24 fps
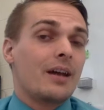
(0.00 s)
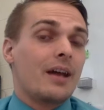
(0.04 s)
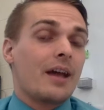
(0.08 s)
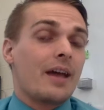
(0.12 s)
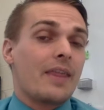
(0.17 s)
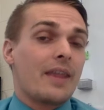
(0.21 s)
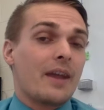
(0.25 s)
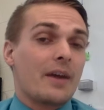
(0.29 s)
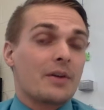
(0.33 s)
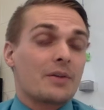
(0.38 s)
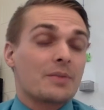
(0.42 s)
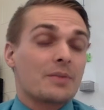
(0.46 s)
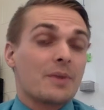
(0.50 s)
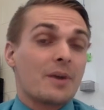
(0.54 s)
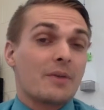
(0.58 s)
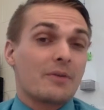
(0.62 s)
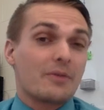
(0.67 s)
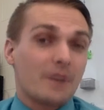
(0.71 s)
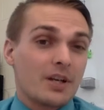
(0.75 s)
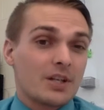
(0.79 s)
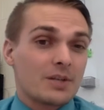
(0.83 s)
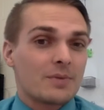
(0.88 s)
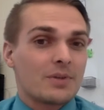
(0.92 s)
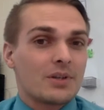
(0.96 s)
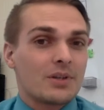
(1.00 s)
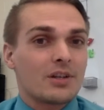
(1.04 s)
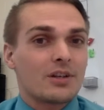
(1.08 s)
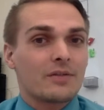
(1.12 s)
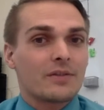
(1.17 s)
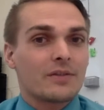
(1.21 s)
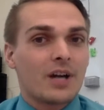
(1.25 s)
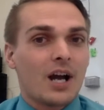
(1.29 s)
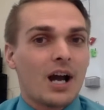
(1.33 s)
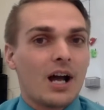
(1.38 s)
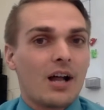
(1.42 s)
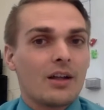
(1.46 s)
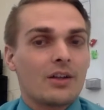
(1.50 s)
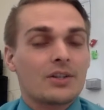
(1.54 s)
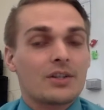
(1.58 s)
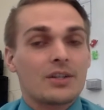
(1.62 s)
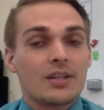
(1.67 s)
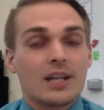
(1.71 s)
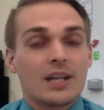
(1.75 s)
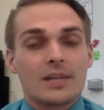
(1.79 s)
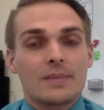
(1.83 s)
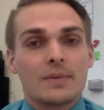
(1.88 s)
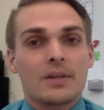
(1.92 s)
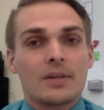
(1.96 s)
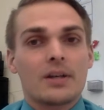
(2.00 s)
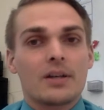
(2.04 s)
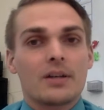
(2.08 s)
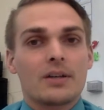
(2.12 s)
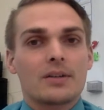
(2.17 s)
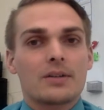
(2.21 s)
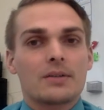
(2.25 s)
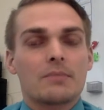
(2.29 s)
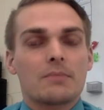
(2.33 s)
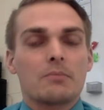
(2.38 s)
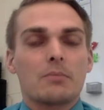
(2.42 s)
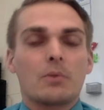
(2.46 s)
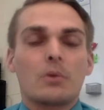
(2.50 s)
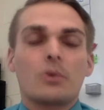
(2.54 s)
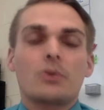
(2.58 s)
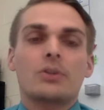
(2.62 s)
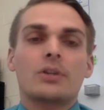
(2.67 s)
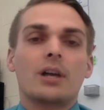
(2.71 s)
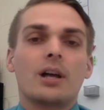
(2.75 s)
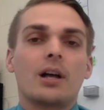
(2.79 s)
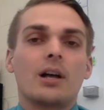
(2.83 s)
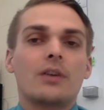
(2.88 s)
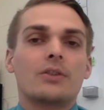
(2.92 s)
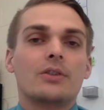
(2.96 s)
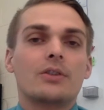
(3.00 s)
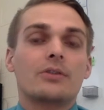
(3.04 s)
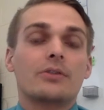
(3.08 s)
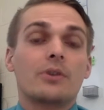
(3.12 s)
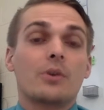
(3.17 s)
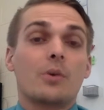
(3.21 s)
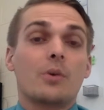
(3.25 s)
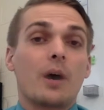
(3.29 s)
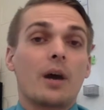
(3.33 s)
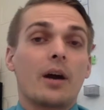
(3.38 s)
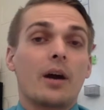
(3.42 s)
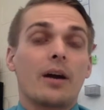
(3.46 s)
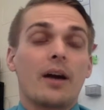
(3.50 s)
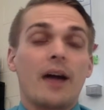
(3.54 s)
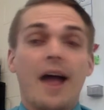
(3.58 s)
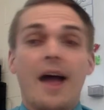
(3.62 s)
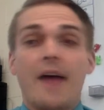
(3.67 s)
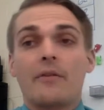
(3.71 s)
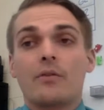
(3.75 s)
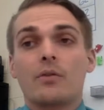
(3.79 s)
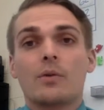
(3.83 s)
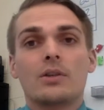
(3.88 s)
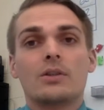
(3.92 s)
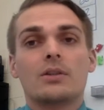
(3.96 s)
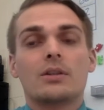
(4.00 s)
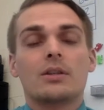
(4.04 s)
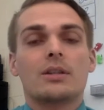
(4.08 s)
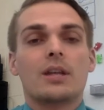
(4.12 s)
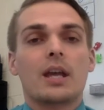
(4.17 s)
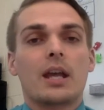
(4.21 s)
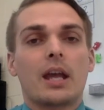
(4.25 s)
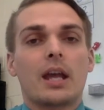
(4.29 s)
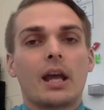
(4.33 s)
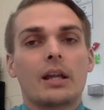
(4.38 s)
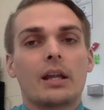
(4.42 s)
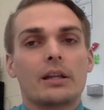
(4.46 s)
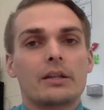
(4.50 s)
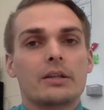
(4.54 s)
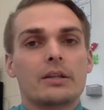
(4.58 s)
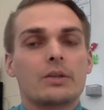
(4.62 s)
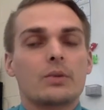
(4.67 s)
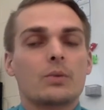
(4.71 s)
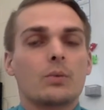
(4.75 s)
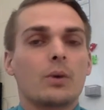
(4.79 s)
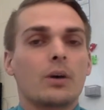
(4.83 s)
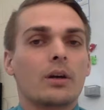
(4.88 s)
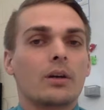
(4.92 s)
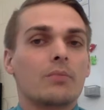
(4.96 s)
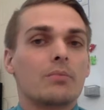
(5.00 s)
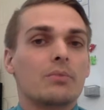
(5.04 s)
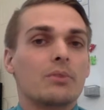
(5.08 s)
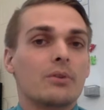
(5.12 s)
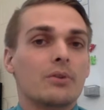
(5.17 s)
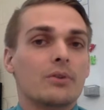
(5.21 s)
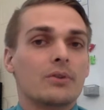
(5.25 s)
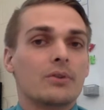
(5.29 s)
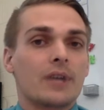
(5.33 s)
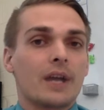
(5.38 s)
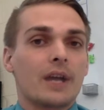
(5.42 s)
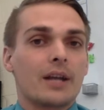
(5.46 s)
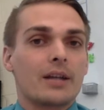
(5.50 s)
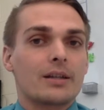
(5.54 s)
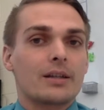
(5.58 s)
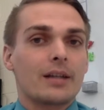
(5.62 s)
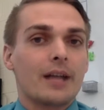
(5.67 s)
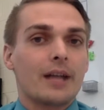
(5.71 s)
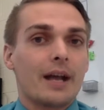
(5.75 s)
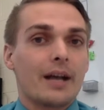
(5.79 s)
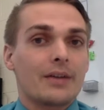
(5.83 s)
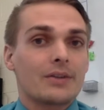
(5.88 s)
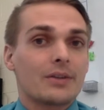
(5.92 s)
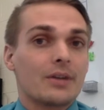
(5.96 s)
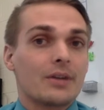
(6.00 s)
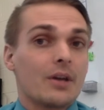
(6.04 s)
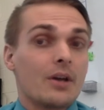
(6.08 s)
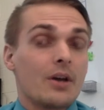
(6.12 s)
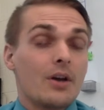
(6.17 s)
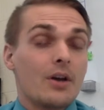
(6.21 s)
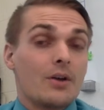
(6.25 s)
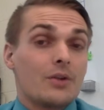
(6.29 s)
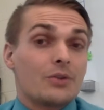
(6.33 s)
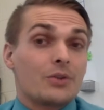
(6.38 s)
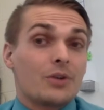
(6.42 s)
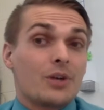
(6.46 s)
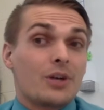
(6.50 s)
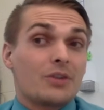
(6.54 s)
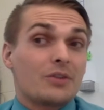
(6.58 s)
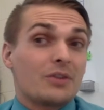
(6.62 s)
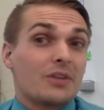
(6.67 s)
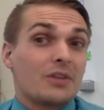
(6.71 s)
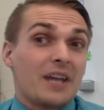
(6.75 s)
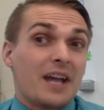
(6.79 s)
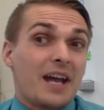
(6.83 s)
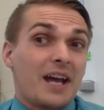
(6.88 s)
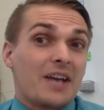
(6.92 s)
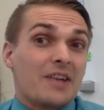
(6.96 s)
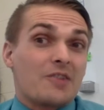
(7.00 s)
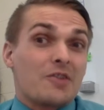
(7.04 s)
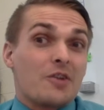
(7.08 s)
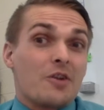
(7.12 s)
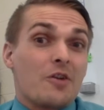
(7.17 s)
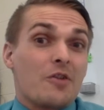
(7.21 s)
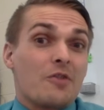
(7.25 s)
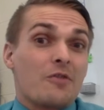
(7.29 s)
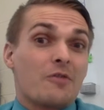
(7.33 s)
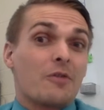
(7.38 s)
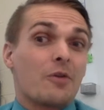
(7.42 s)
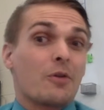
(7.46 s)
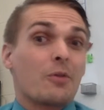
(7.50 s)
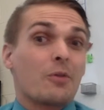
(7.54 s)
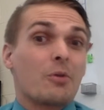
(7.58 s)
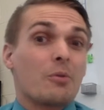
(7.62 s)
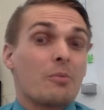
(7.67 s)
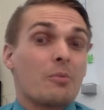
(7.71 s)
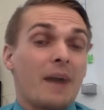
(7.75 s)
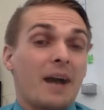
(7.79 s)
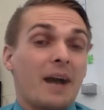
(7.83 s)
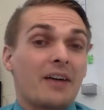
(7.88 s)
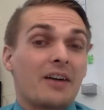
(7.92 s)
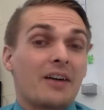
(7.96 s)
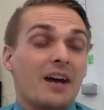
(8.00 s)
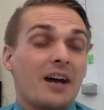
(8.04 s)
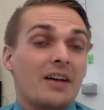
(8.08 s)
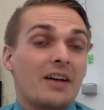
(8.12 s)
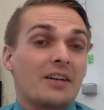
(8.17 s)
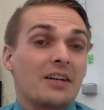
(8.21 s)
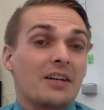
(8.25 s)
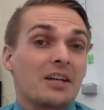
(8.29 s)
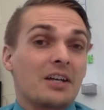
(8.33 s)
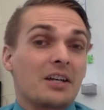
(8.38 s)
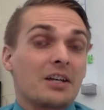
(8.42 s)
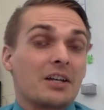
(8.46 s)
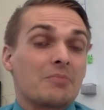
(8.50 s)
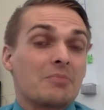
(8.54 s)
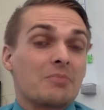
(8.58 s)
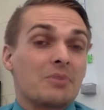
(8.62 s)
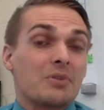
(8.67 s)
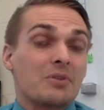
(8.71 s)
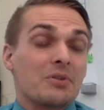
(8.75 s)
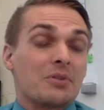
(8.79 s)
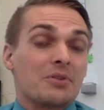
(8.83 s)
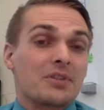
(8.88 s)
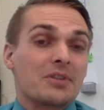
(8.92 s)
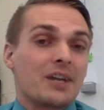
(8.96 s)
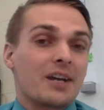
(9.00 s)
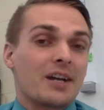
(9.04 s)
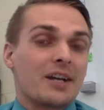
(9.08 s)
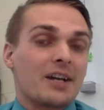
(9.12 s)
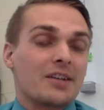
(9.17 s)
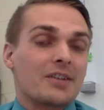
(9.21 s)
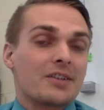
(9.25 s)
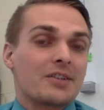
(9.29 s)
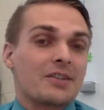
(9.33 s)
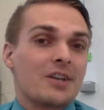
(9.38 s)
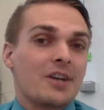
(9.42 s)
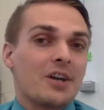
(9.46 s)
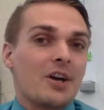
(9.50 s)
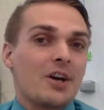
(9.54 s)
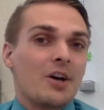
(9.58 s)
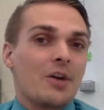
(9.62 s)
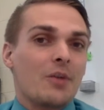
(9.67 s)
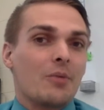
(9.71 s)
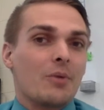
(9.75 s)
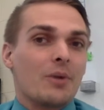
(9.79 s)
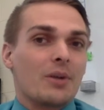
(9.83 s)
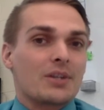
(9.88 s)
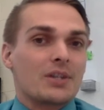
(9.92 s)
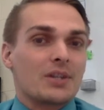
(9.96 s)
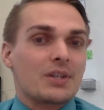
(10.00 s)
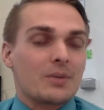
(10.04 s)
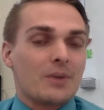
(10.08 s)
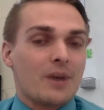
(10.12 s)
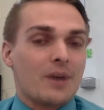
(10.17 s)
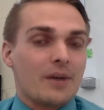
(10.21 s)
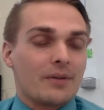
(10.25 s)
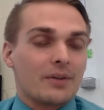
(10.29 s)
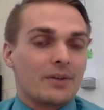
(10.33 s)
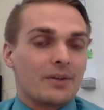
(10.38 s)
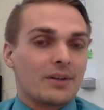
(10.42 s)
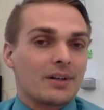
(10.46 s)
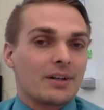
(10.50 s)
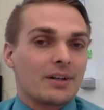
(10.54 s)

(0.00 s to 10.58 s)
And that was my freshman year of college, and that's because most colleges require everyone to take at least one computer science class. So I really had no formal background in computer science whatsoever.